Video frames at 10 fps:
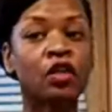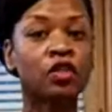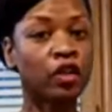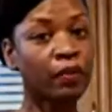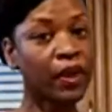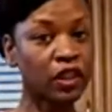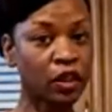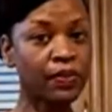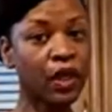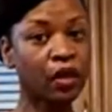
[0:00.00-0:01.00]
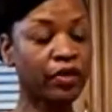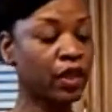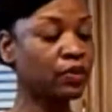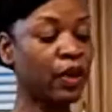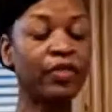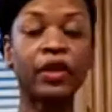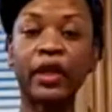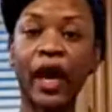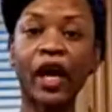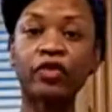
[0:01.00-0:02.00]
So you can make chips out of these, either
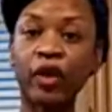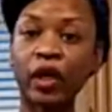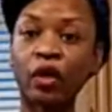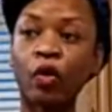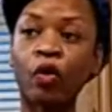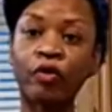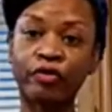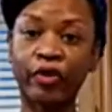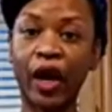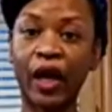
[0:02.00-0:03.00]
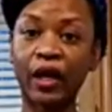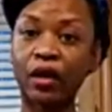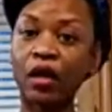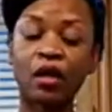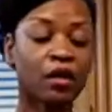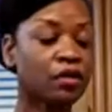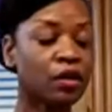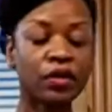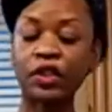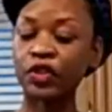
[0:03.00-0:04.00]
dehydrated or fried.
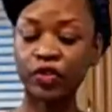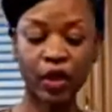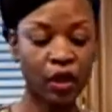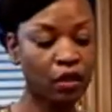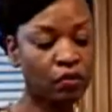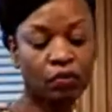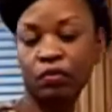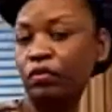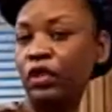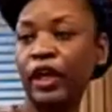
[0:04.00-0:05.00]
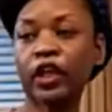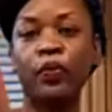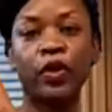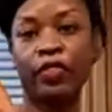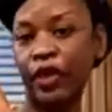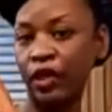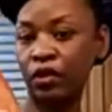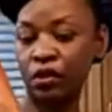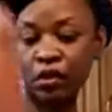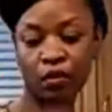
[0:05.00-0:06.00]
So just treat it like you would
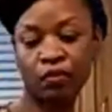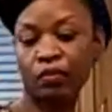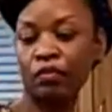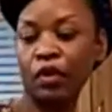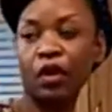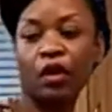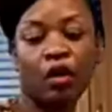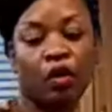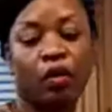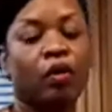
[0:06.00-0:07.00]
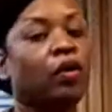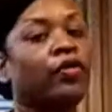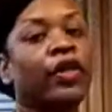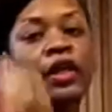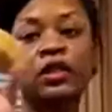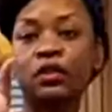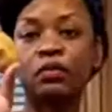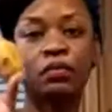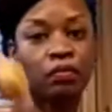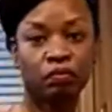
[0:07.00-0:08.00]
this or this.
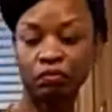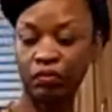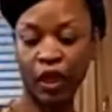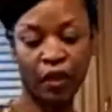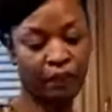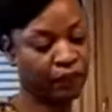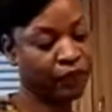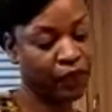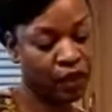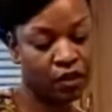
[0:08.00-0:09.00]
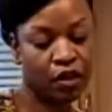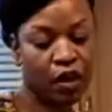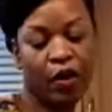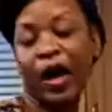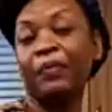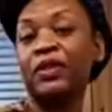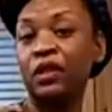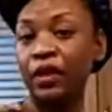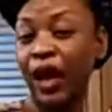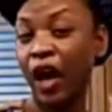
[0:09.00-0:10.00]
Yep. So I'm
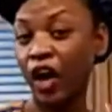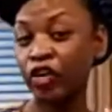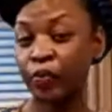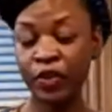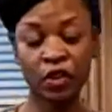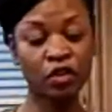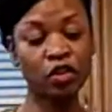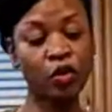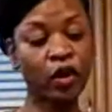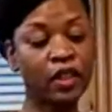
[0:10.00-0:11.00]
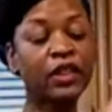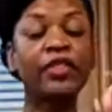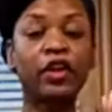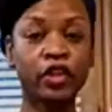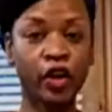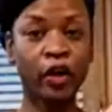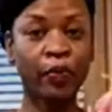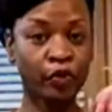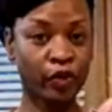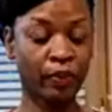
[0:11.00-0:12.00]
still not 100% sure. It's either a
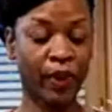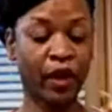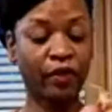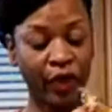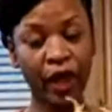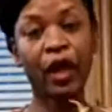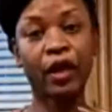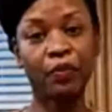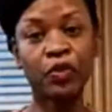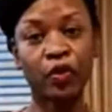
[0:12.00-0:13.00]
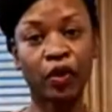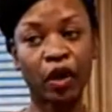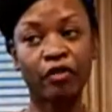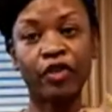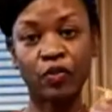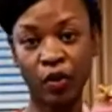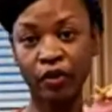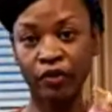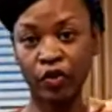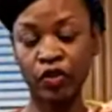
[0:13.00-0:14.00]
turnip or rutabaga. That I am sure of. It's
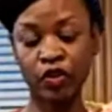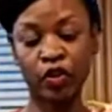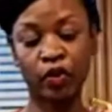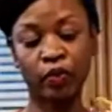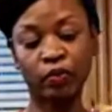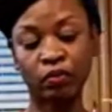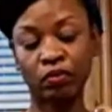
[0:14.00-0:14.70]
one of those two.